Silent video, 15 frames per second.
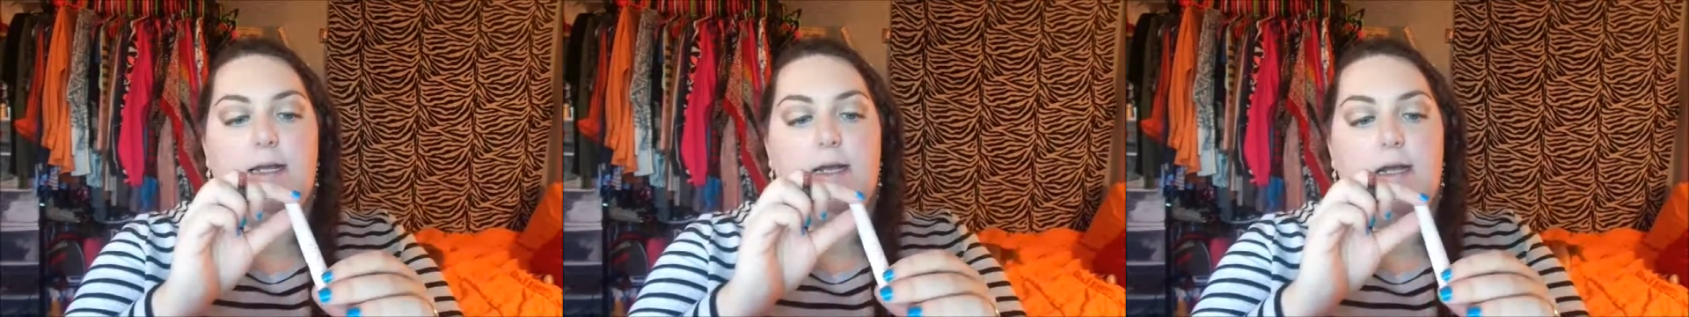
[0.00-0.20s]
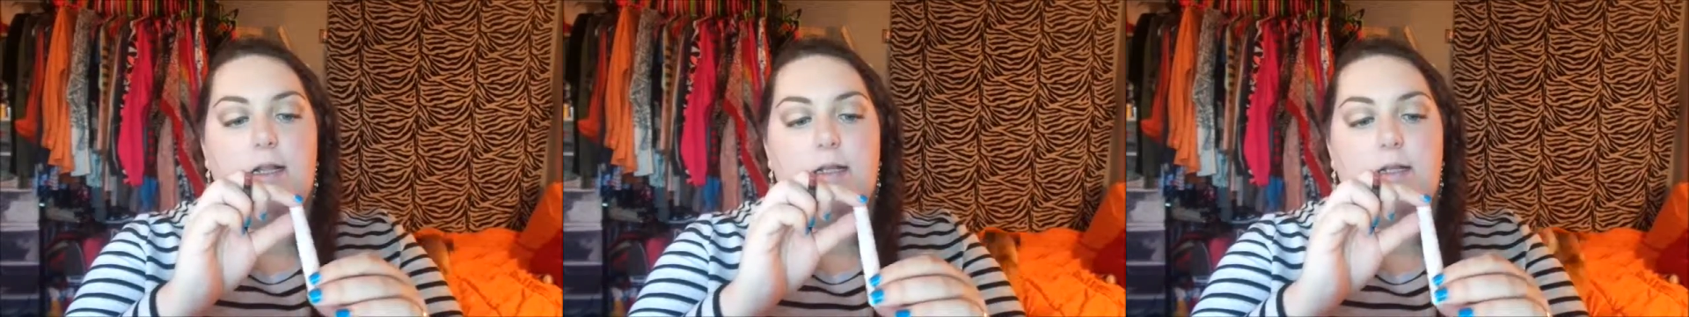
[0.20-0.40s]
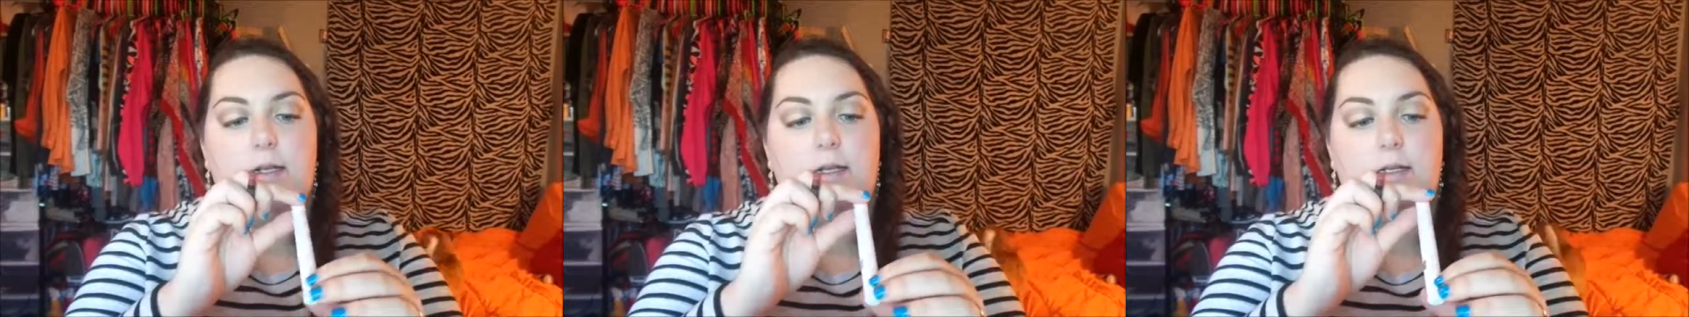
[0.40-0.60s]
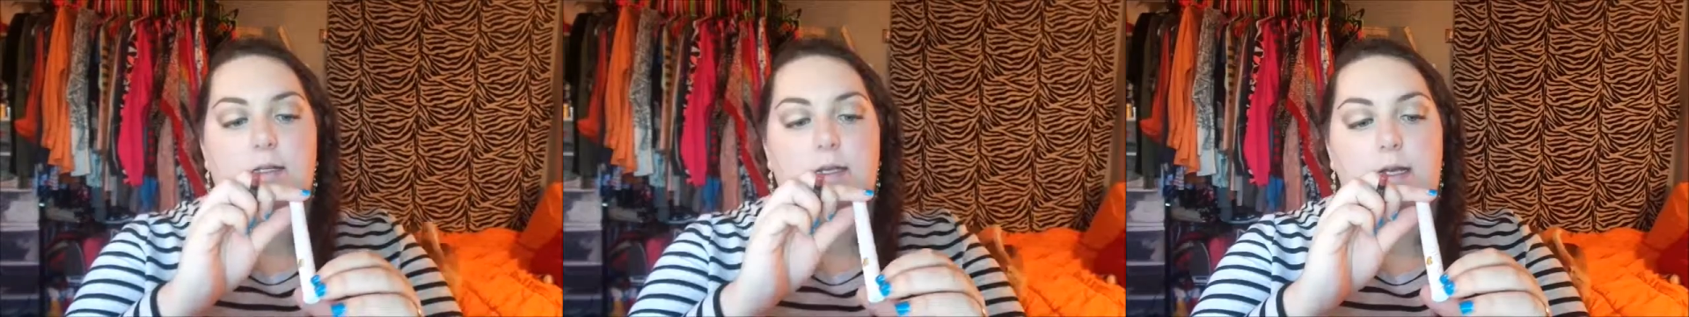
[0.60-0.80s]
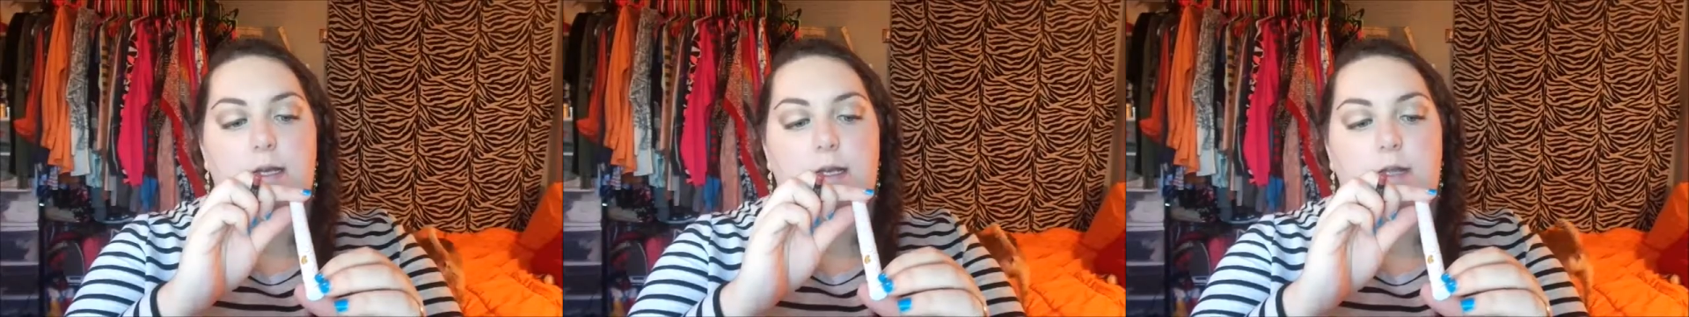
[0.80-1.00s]
color is
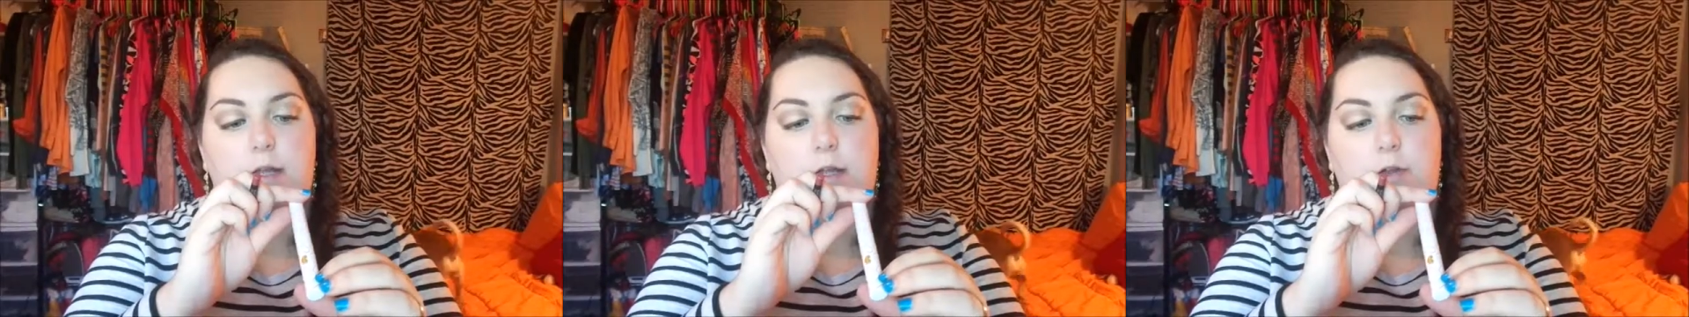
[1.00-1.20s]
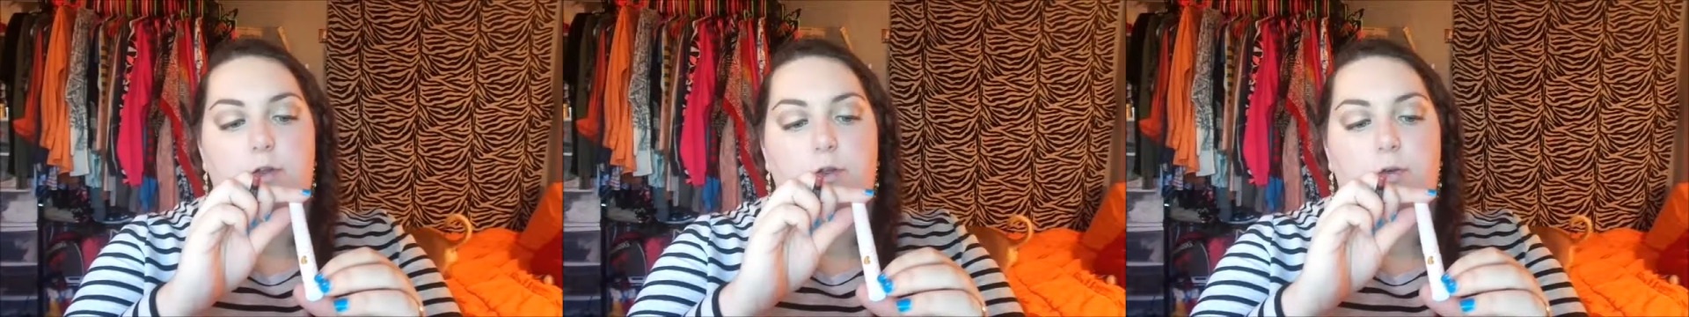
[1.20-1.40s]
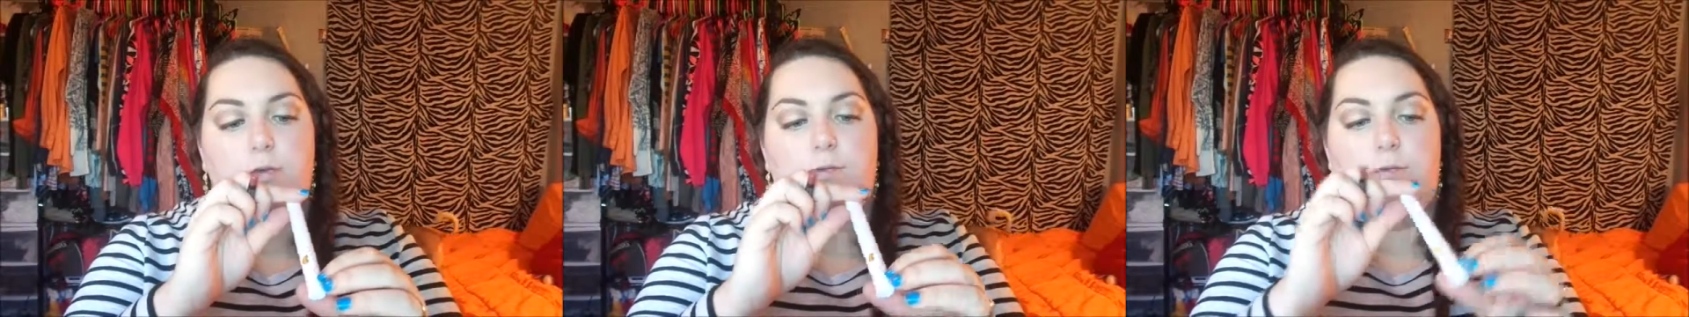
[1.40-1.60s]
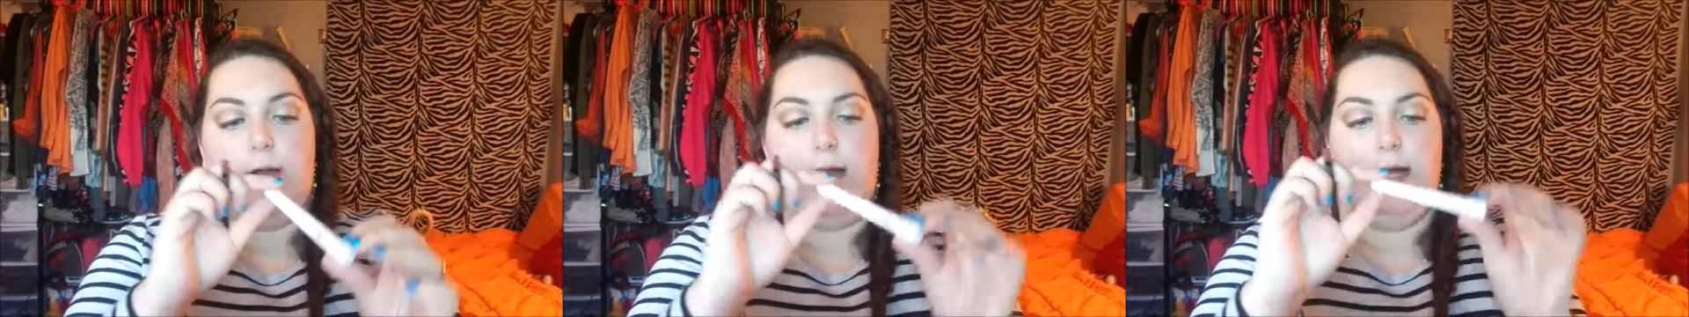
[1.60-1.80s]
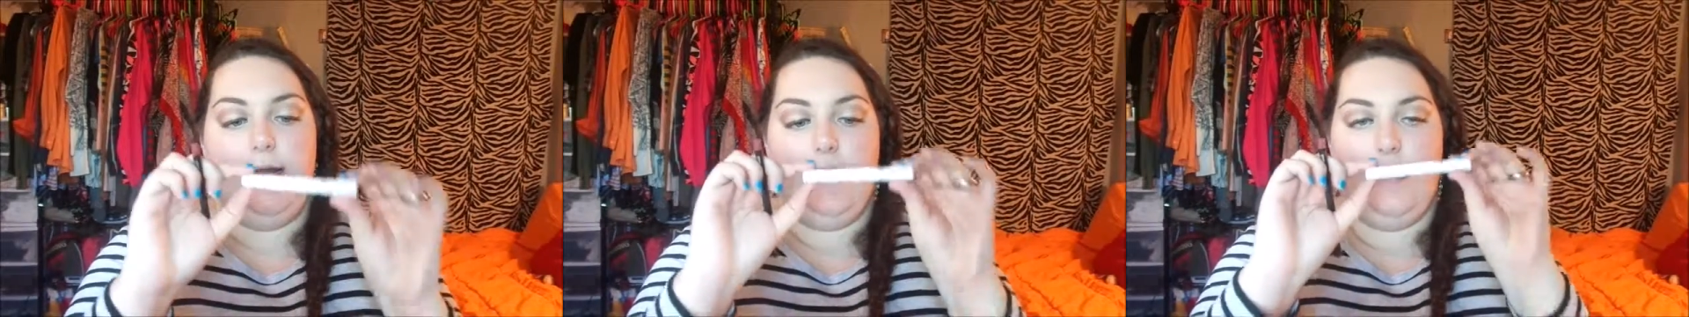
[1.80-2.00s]
in nude
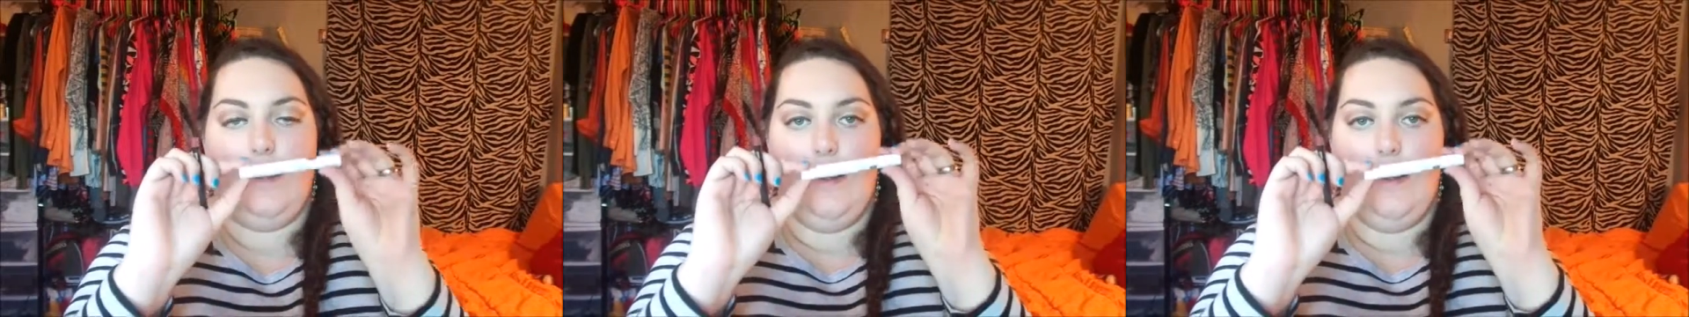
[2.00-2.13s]
red.